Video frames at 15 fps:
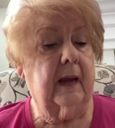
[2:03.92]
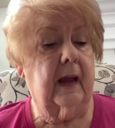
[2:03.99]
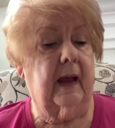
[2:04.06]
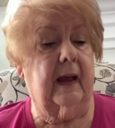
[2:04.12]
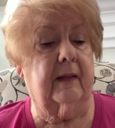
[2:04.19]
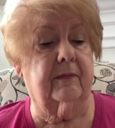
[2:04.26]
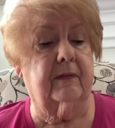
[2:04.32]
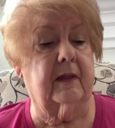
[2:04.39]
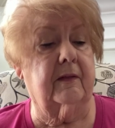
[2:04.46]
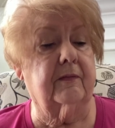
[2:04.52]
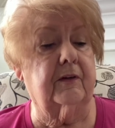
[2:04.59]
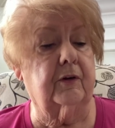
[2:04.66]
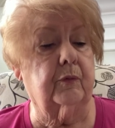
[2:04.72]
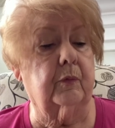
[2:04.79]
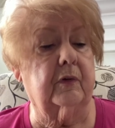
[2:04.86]
And then
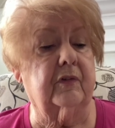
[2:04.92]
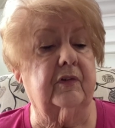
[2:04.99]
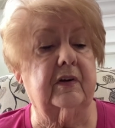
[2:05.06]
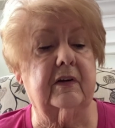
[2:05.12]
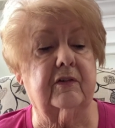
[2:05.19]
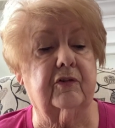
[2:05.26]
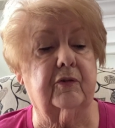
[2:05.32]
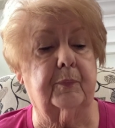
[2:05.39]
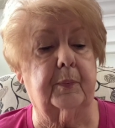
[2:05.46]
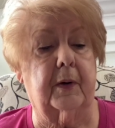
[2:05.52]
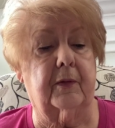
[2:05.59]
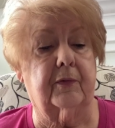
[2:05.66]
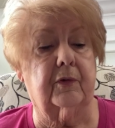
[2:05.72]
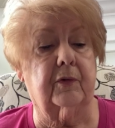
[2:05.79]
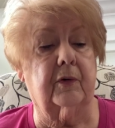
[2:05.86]
there was his
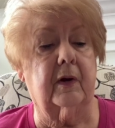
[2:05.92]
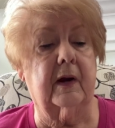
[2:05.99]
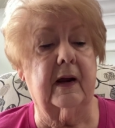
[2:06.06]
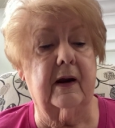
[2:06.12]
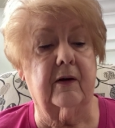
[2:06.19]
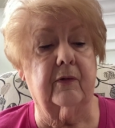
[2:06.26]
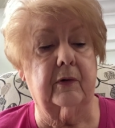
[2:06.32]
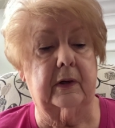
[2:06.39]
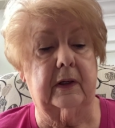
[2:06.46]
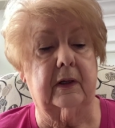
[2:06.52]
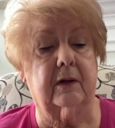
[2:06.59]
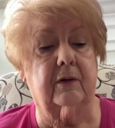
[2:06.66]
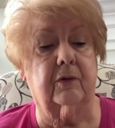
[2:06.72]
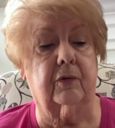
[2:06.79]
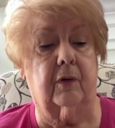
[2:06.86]
brother
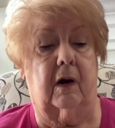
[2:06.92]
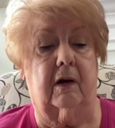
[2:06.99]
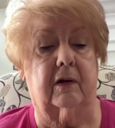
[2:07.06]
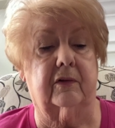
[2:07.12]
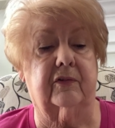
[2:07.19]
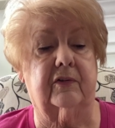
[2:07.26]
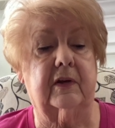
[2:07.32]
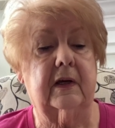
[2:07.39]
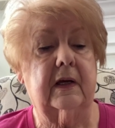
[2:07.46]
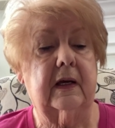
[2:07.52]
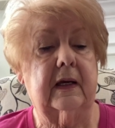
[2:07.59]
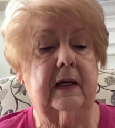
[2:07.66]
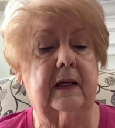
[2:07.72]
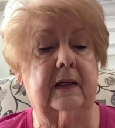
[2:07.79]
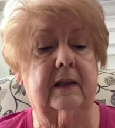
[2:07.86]
Harry Cross.
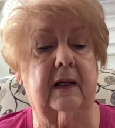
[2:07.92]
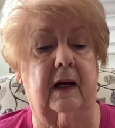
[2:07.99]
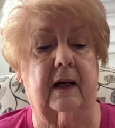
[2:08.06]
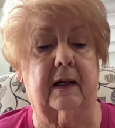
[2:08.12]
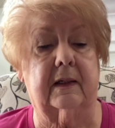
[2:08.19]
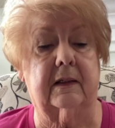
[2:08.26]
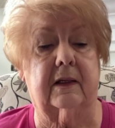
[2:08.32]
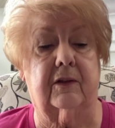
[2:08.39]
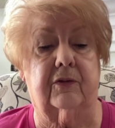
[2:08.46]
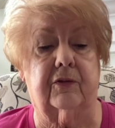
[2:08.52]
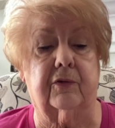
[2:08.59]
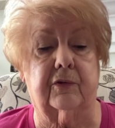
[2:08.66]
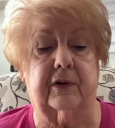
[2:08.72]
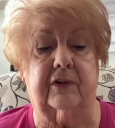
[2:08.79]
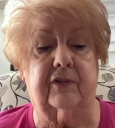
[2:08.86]
He died at
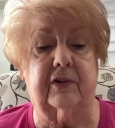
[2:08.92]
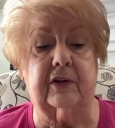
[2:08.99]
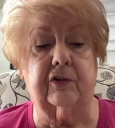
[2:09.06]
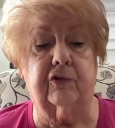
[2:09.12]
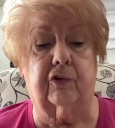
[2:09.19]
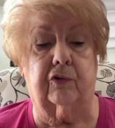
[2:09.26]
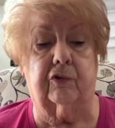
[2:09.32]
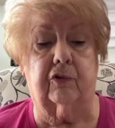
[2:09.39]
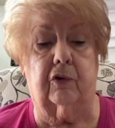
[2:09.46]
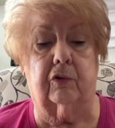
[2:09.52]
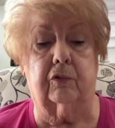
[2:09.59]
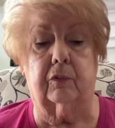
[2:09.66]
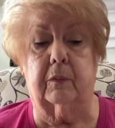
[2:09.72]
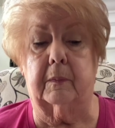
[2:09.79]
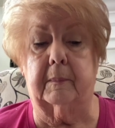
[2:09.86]
36 years old
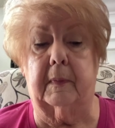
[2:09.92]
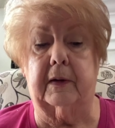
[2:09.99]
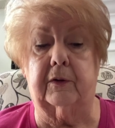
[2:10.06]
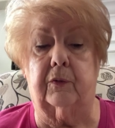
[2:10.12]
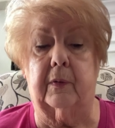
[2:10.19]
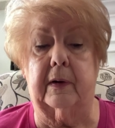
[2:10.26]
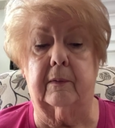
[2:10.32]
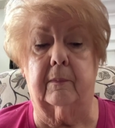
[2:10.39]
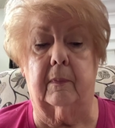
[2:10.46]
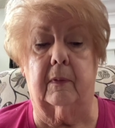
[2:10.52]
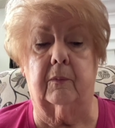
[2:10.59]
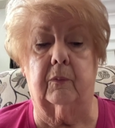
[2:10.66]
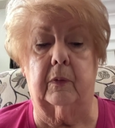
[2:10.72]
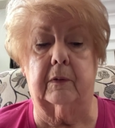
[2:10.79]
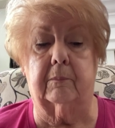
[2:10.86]
when my
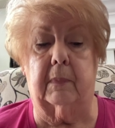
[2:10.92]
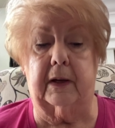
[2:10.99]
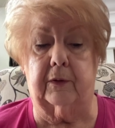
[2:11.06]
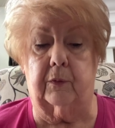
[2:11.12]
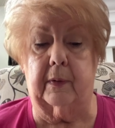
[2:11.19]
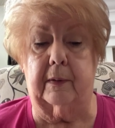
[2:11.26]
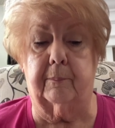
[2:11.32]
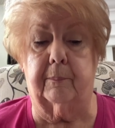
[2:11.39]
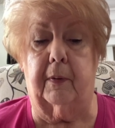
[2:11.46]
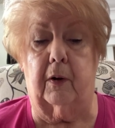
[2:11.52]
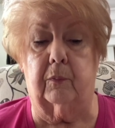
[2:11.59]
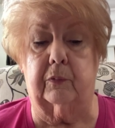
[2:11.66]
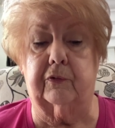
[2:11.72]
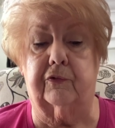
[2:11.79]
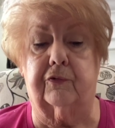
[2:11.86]
grandpa
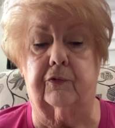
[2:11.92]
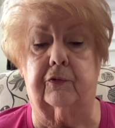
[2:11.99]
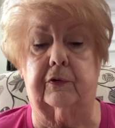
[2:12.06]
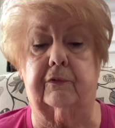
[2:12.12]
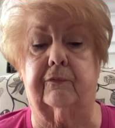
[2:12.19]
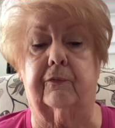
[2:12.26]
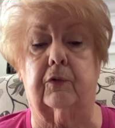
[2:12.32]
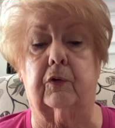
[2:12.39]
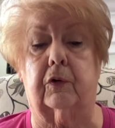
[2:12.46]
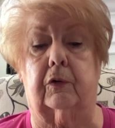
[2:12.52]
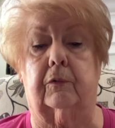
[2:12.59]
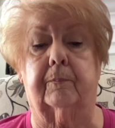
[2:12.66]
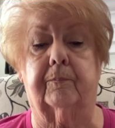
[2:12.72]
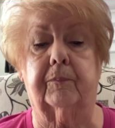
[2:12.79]
was 34.